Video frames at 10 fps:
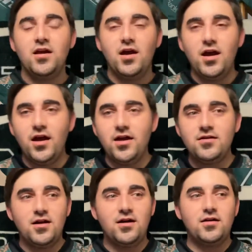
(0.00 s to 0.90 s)
And
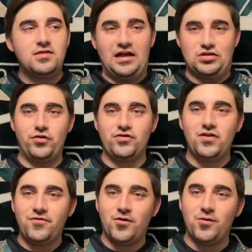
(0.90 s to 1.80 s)
that's all it
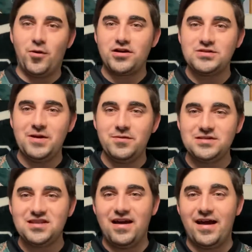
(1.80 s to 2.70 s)
took for Marcus May to miss
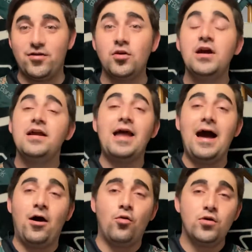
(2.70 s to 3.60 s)
the tackle.
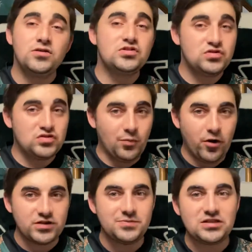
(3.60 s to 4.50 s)
Now, to
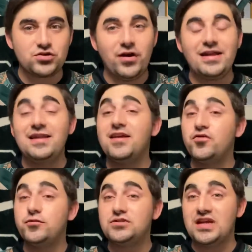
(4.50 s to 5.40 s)
Marcus May's credit, he had
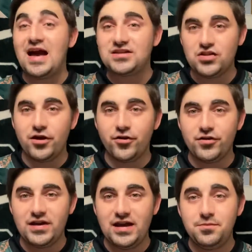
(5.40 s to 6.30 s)
two sacks later in
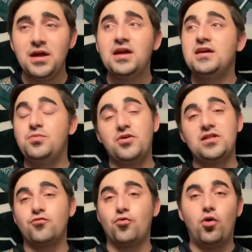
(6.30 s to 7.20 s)
the game. He played
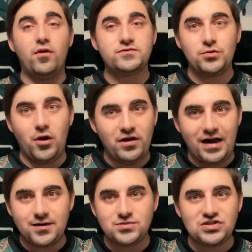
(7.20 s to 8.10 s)
the role of Jamal
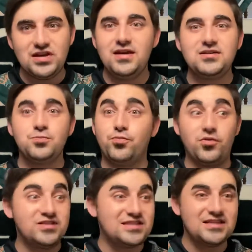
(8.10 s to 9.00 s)
Adams today,
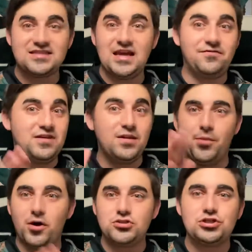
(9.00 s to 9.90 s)
blitzed the safety a
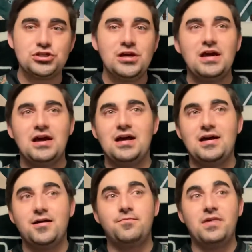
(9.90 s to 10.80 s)
bunch,
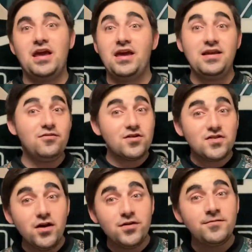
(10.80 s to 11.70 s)
and he looked
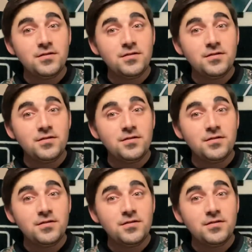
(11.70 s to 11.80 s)
good.